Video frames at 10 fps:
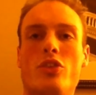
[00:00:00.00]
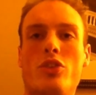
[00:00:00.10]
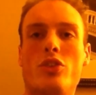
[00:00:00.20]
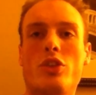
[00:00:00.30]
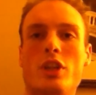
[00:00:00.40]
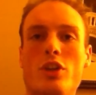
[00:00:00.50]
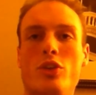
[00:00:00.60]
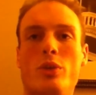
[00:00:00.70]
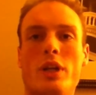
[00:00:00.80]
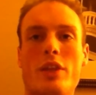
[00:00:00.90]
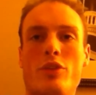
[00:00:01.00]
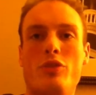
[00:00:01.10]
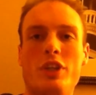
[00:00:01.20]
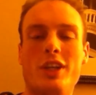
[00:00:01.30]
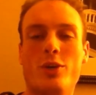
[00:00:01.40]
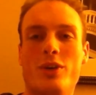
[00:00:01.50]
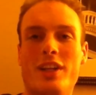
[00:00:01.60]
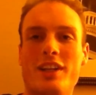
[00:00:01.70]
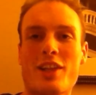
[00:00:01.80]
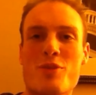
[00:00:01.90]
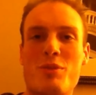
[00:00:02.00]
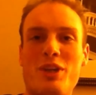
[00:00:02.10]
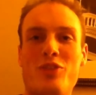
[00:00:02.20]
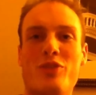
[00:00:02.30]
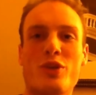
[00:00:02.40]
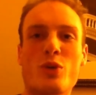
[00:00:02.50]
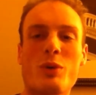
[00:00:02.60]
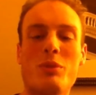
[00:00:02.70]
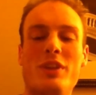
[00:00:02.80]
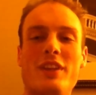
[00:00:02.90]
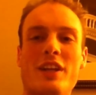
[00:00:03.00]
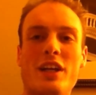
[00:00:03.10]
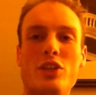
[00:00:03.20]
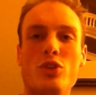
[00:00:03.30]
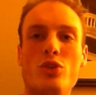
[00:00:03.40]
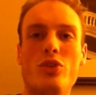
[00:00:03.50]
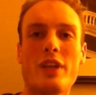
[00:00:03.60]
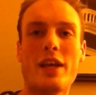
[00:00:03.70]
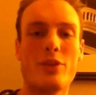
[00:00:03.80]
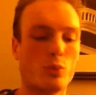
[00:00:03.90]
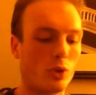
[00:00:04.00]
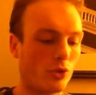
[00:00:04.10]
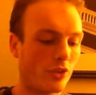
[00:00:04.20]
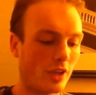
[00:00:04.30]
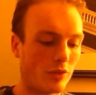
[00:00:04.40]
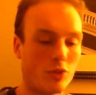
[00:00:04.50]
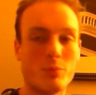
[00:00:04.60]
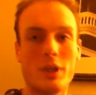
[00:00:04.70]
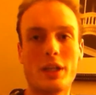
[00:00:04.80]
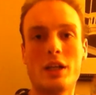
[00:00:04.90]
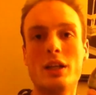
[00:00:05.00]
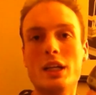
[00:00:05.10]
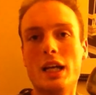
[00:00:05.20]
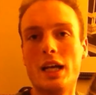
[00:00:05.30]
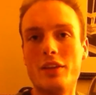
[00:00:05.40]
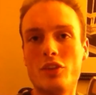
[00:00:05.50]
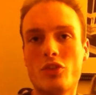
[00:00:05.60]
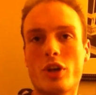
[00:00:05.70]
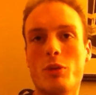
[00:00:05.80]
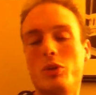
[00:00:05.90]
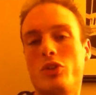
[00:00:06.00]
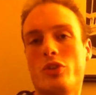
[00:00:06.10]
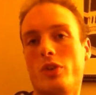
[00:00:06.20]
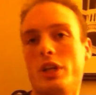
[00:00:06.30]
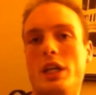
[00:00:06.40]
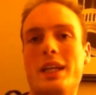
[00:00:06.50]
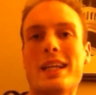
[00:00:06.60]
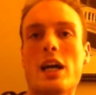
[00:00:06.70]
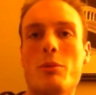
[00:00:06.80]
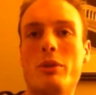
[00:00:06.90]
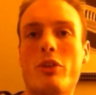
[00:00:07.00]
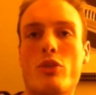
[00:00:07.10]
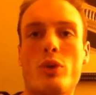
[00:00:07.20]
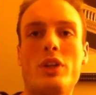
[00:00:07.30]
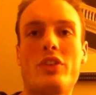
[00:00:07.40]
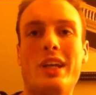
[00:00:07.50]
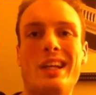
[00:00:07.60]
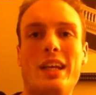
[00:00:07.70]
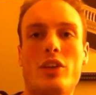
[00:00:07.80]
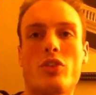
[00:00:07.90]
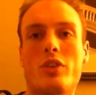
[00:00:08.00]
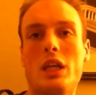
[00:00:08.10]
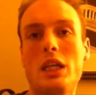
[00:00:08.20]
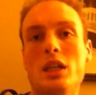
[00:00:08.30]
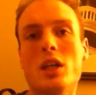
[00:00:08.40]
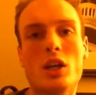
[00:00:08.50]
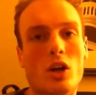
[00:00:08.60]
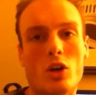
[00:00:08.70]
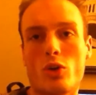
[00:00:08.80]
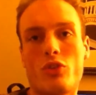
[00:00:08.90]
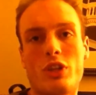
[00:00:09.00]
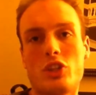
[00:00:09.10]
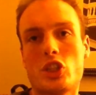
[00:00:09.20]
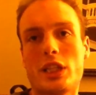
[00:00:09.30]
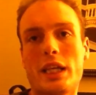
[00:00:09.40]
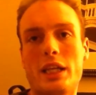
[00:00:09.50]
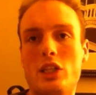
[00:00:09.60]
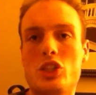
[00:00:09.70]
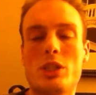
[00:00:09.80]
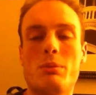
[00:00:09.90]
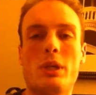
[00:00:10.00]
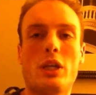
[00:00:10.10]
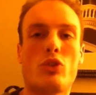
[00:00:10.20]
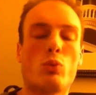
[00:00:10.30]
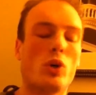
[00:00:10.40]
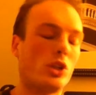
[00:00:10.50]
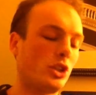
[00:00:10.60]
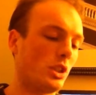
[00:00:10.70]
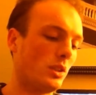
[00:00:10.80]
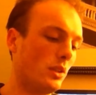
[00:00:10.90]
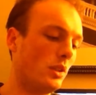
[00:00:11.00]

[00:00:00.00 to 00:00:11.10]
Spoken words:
Just going to do another video on another piece of equipment that I used at the world's toughest mudder, and this time it's on a Garmin 310 XT or essentially any GPS watch.